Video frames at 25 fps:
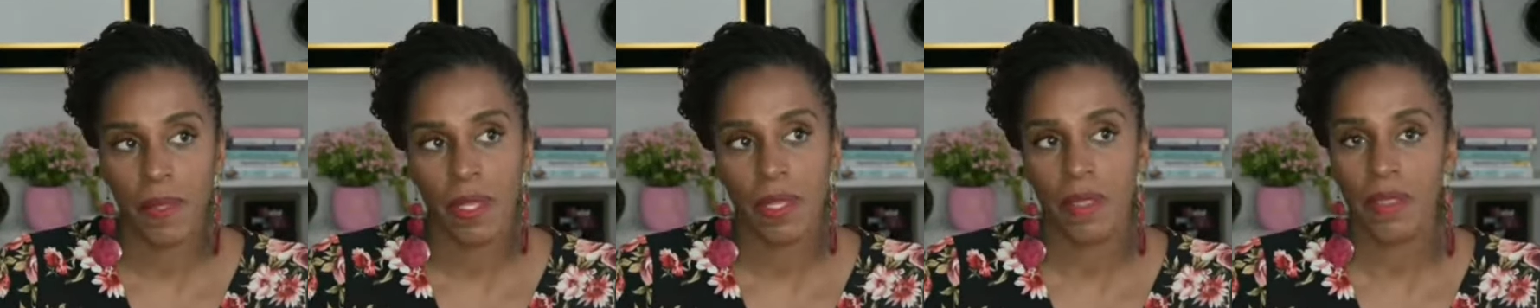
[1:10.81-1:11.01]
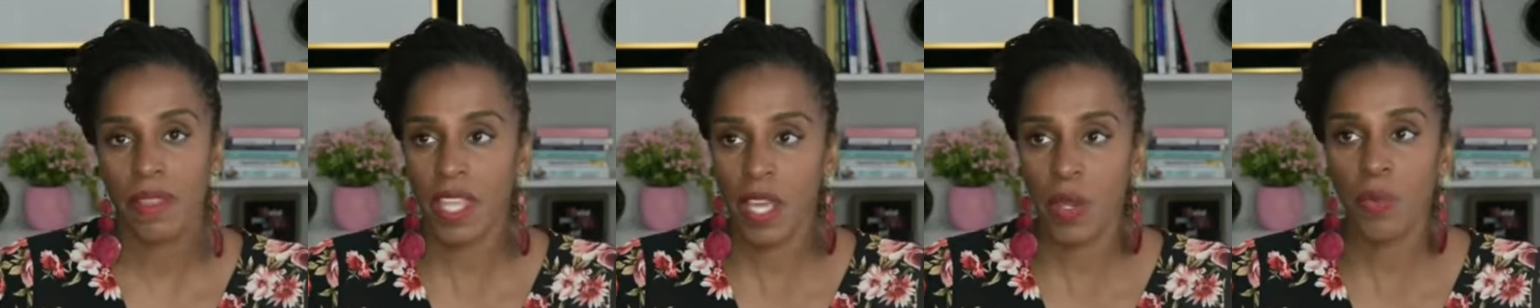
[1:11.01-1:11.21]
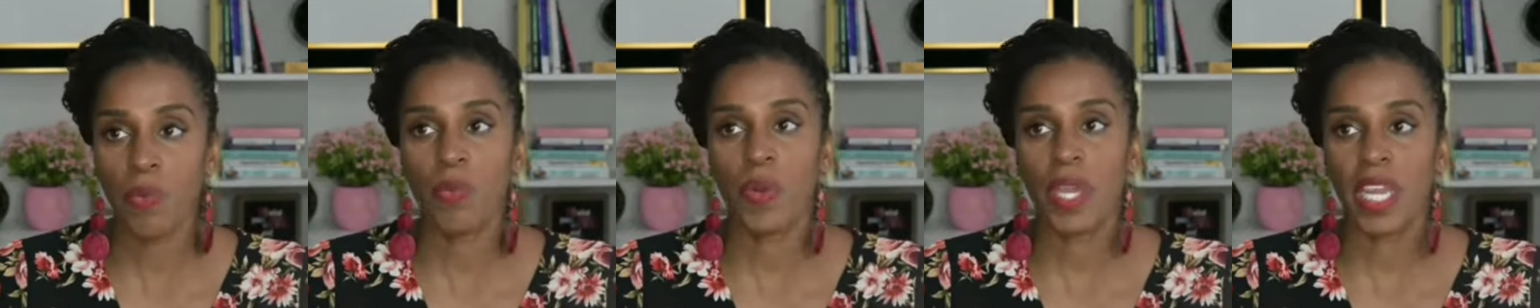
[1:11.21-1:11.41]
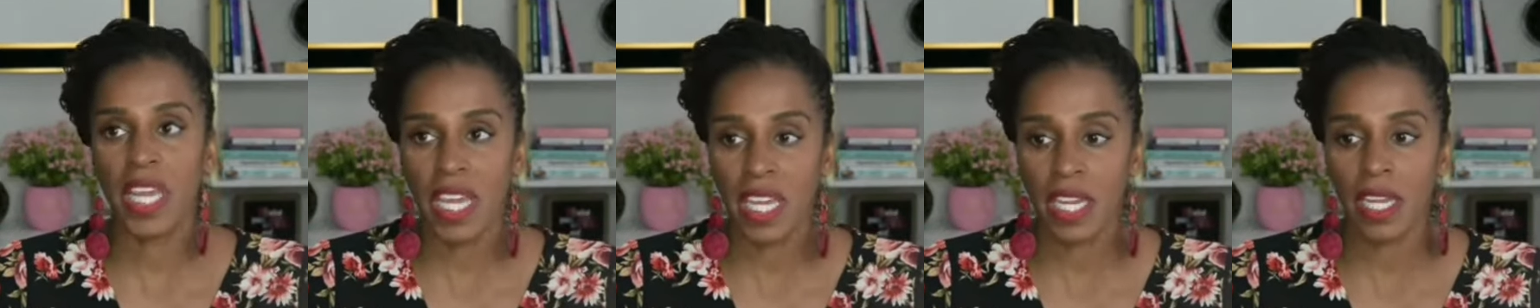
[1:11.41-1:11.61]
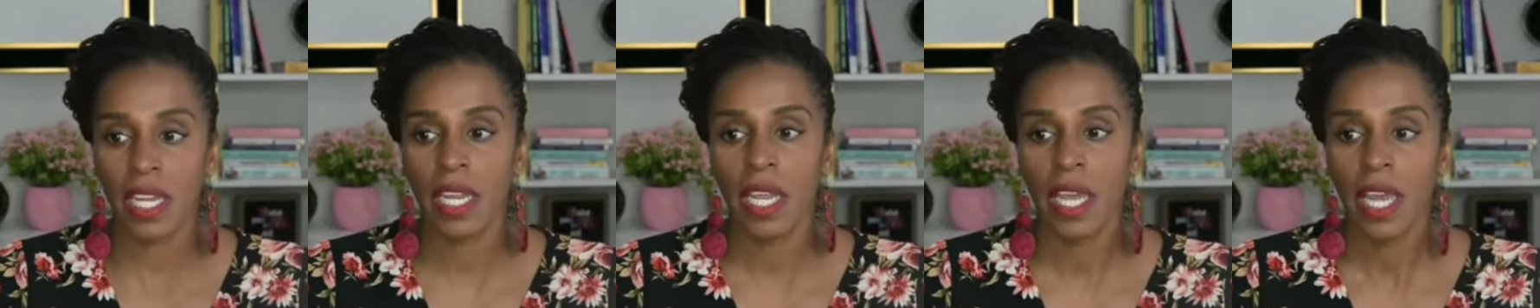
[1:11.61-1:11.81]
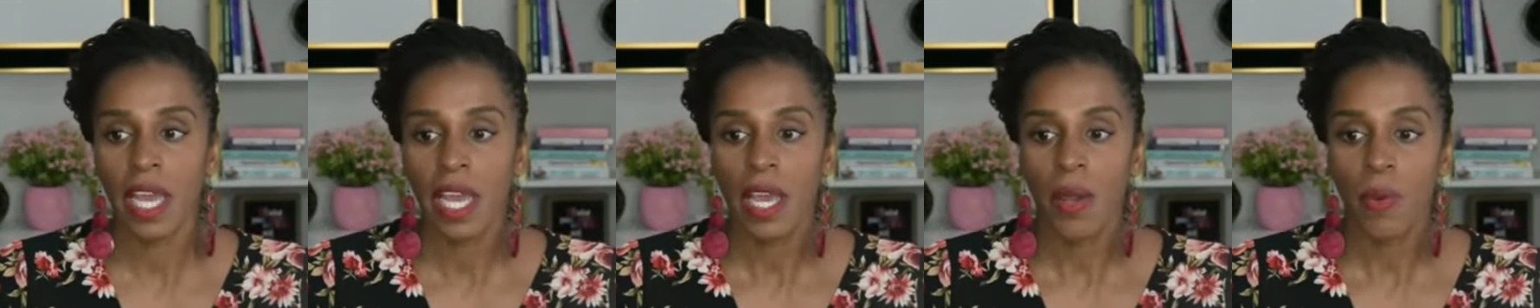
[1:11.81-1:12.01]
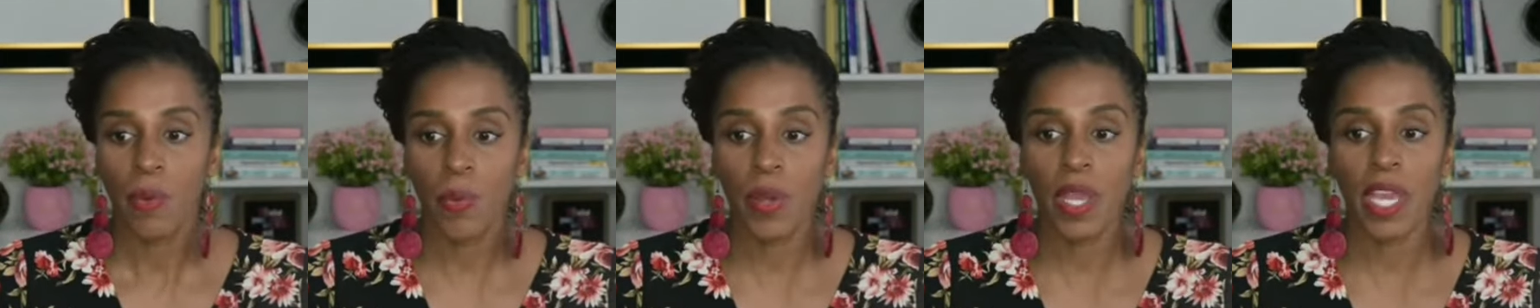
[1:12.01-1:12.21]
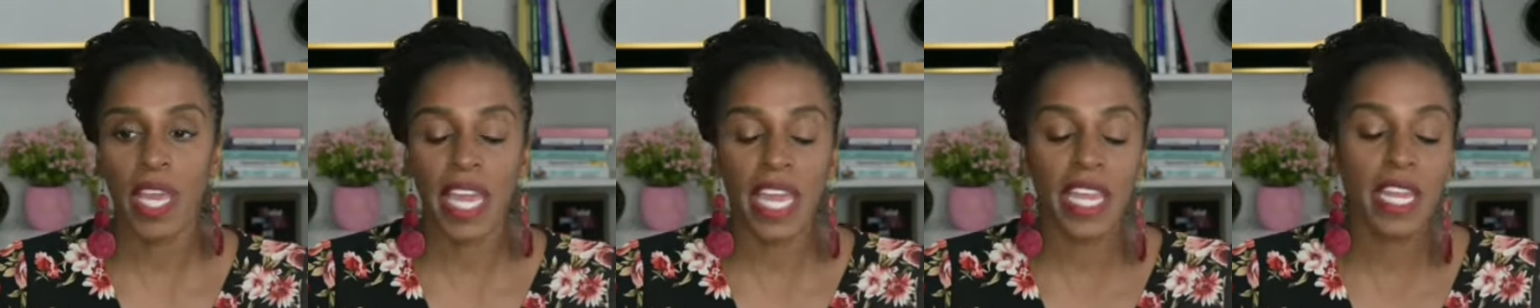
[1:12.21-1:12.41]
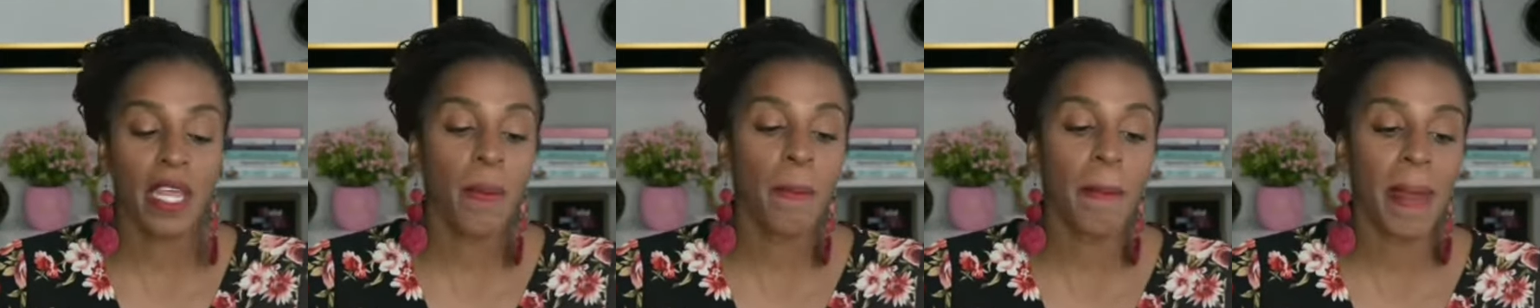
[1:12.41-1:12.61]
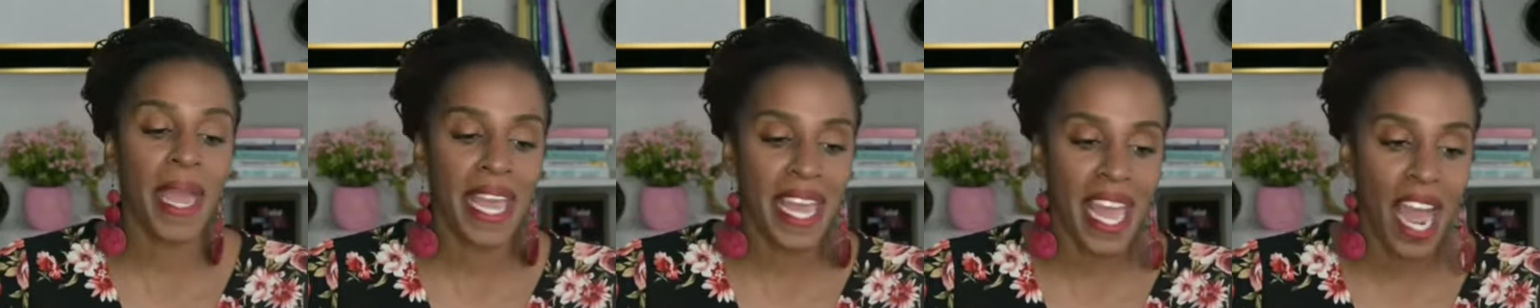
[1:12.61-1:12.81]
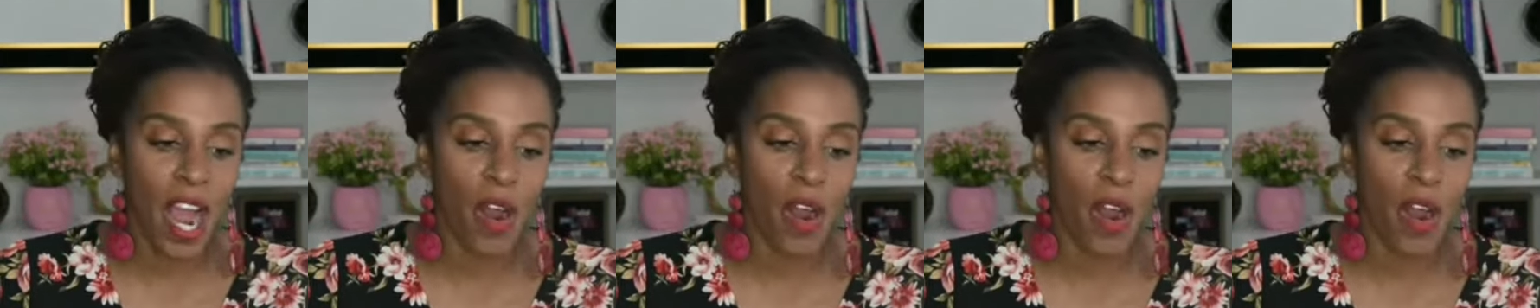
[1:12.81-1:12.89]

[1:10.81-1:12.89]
then we can, we, it'll make our